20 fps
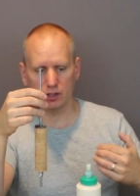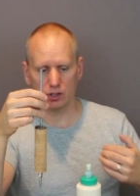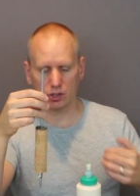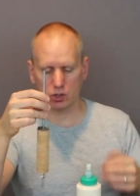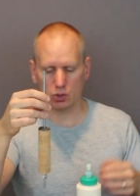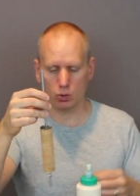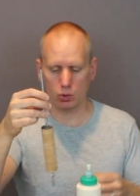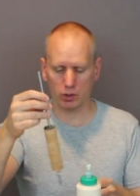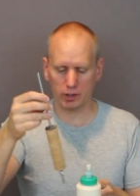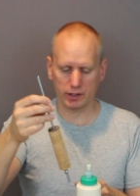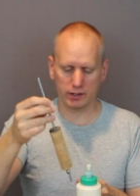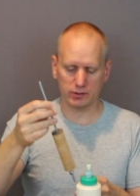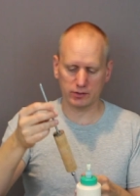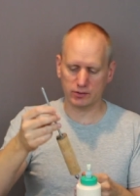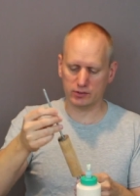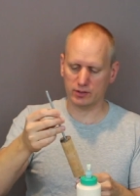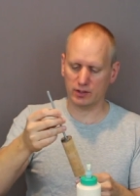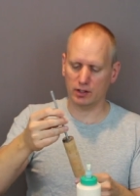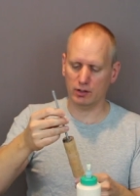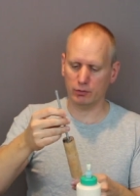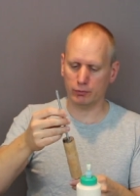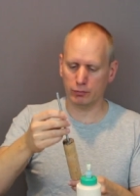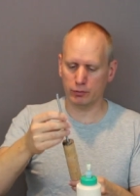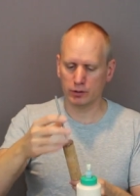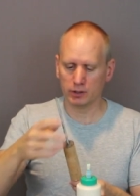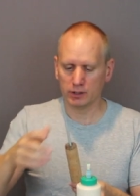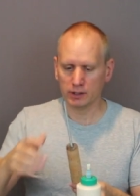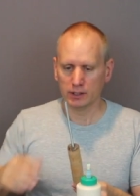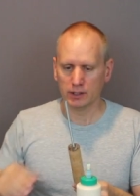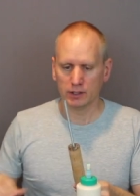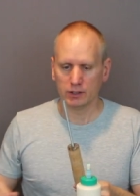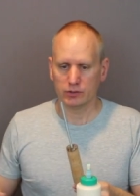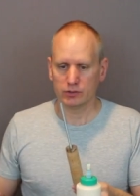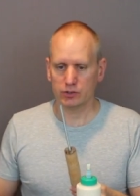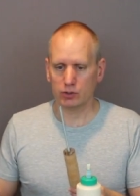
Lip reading: in the cork itself.